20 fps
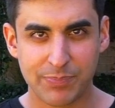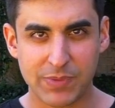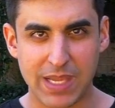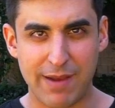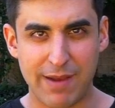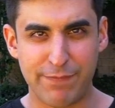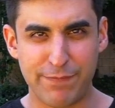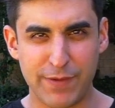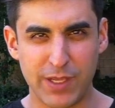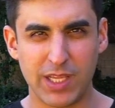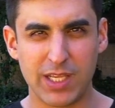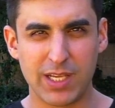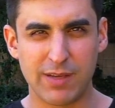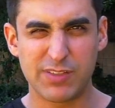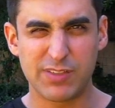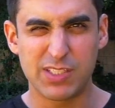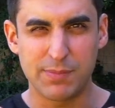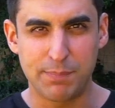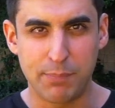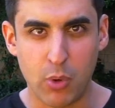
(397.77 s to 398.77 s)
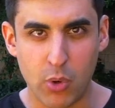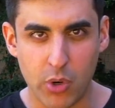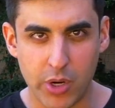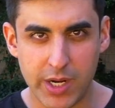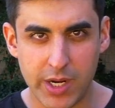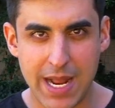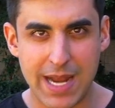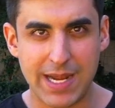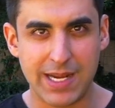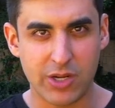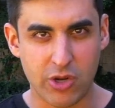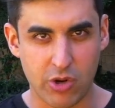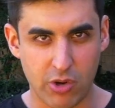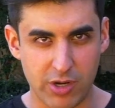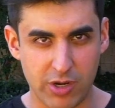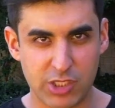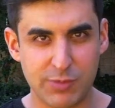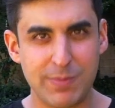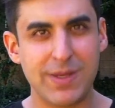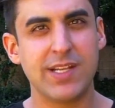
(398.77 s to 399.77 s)
and feeling of support and
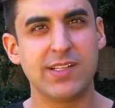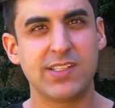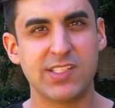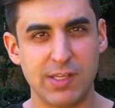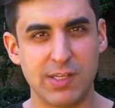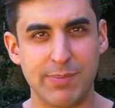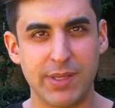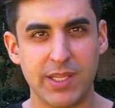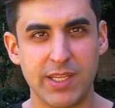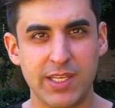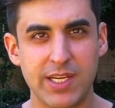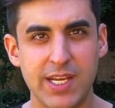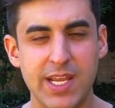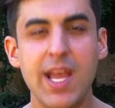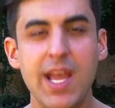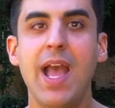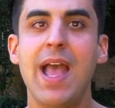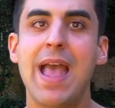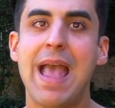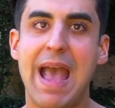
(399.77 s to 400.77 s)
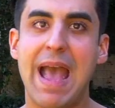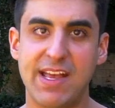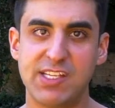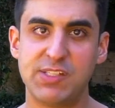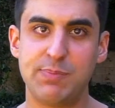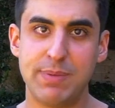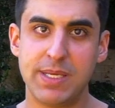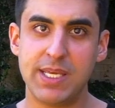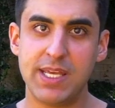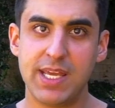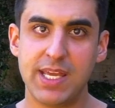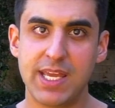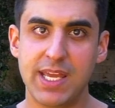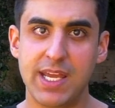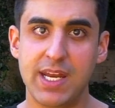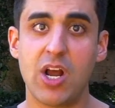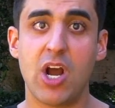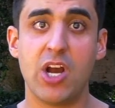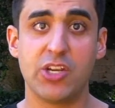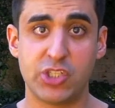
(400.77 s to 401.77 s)
encouragement and stability as being
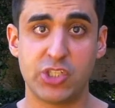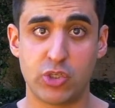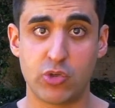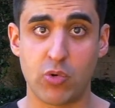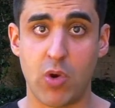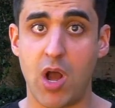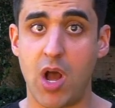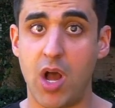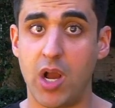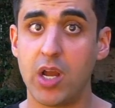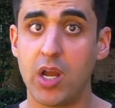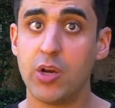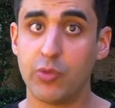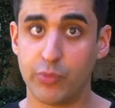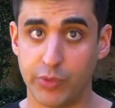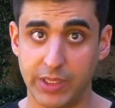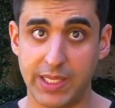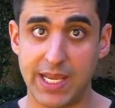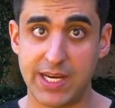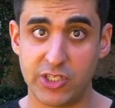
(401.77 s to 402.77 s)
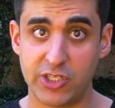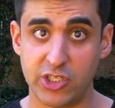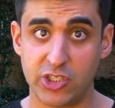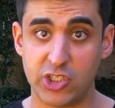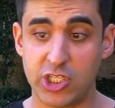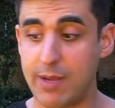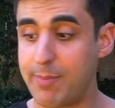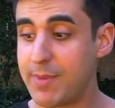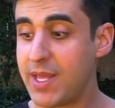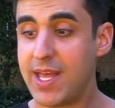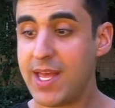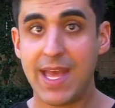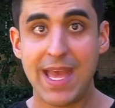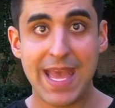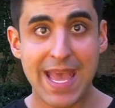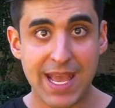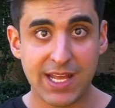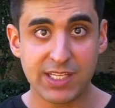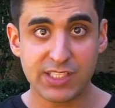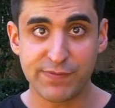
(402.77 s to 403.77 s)
in a strong relationship.
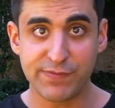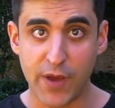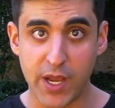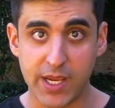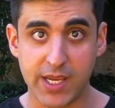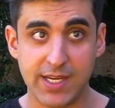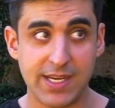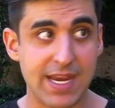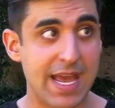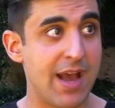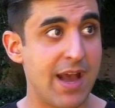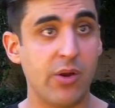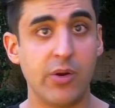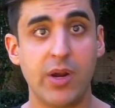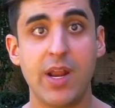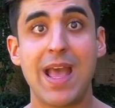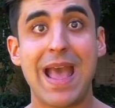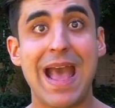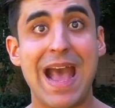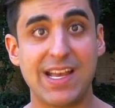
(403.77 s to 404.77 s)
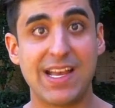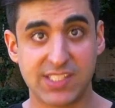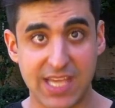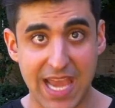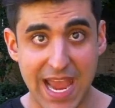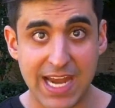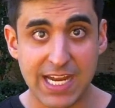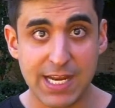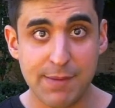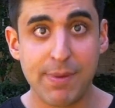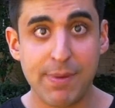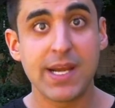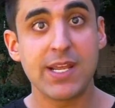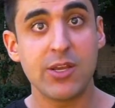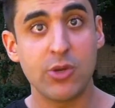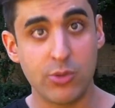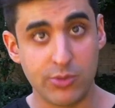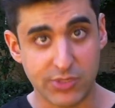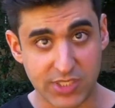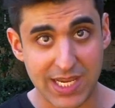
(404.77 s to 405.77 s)
Hands fucking down, ask
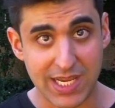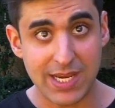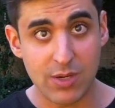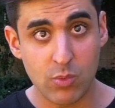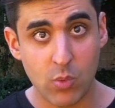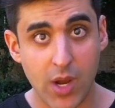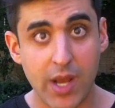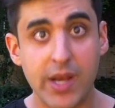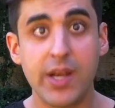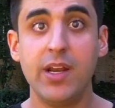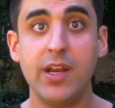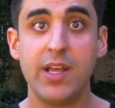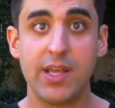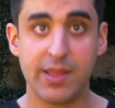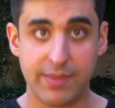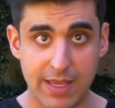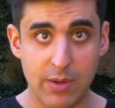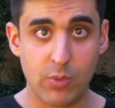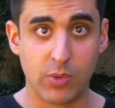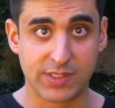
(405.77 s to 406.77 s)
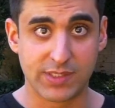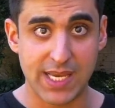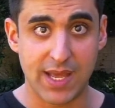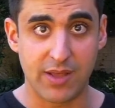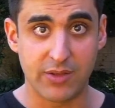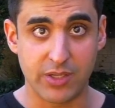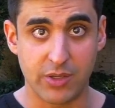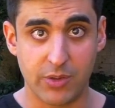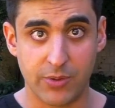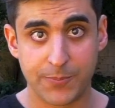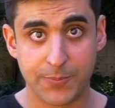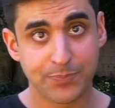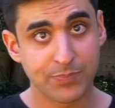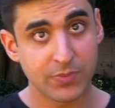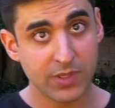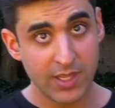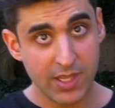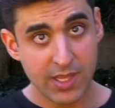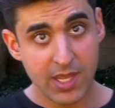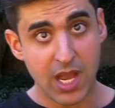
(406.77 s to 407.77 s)
anybody who's in one, they will tell you.
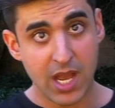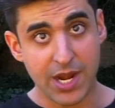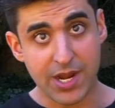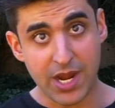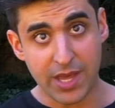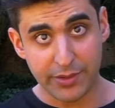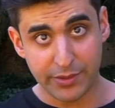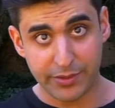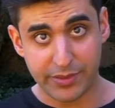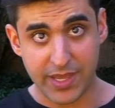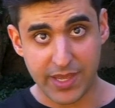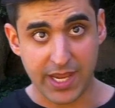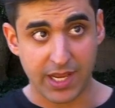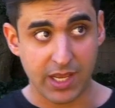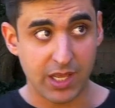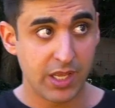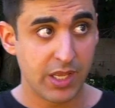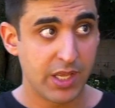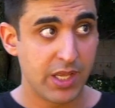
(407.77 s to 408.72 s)
Another thing,